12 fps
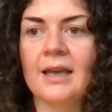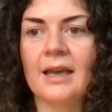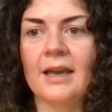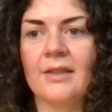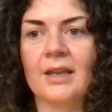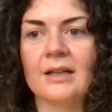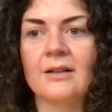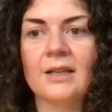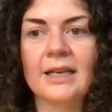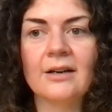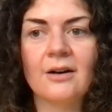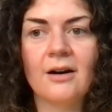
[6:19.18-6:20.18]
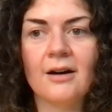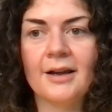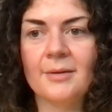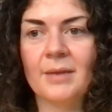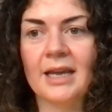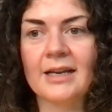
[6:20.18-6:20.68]
and then click
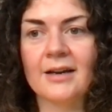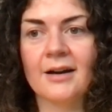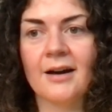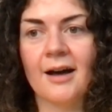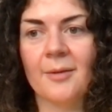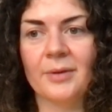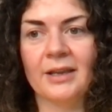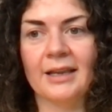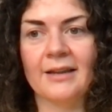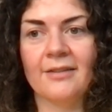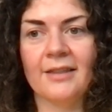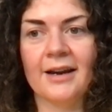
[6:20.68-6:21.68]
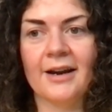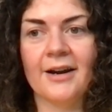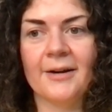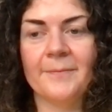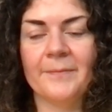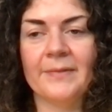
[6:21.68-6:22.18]
on Make a Copy
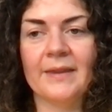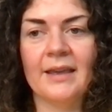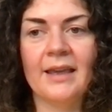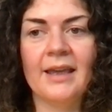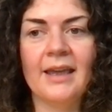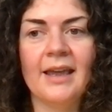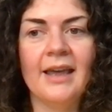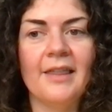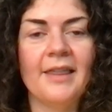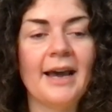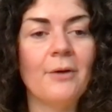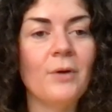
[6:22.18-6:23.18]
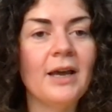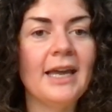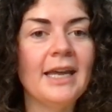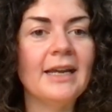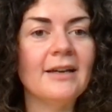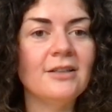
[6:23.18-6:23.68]
there. That
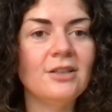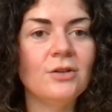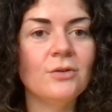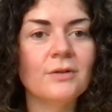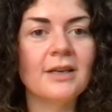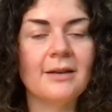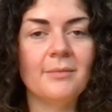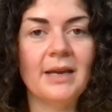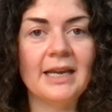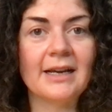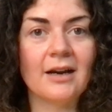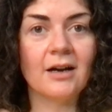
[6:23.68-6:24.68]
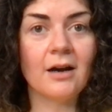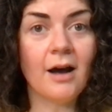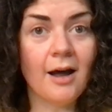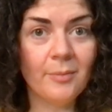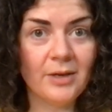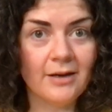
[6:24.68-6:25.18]
way you can make a
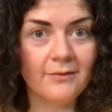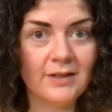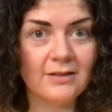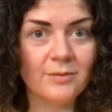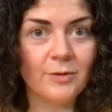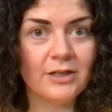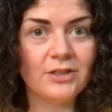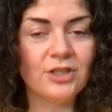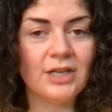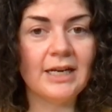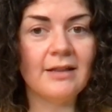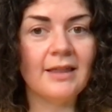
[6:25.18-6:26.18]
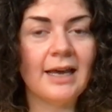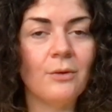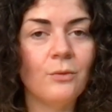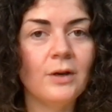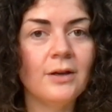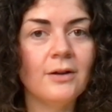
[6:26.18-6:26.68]
copy of this spreadsheet
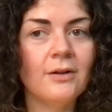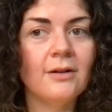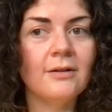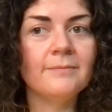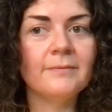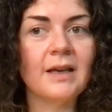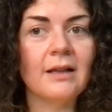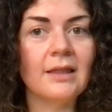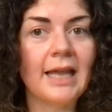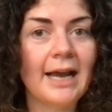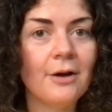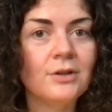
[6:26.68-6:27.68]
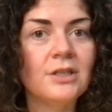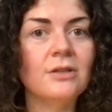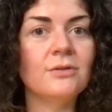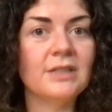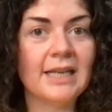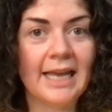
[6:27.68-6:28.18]
that will allow
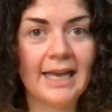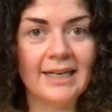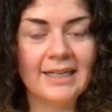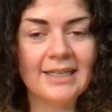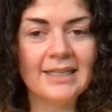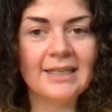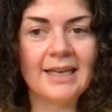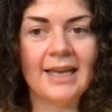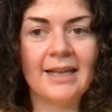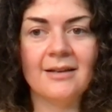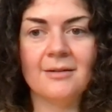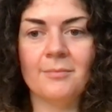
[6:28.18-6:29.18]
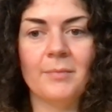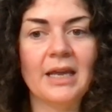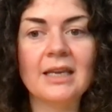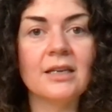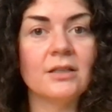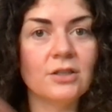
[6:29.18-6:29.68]
you to edit it and
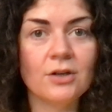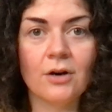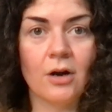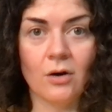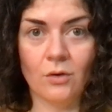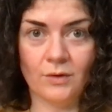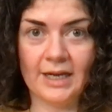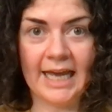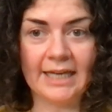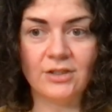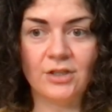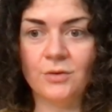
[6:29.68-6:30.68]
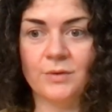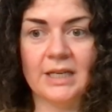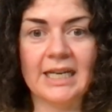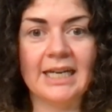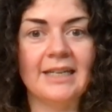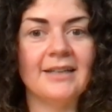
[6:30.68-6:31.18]
make it your own as you
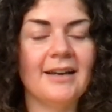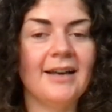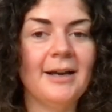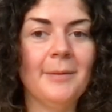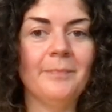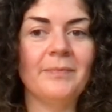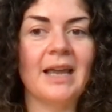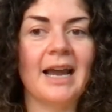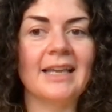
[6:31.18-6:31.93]
need. I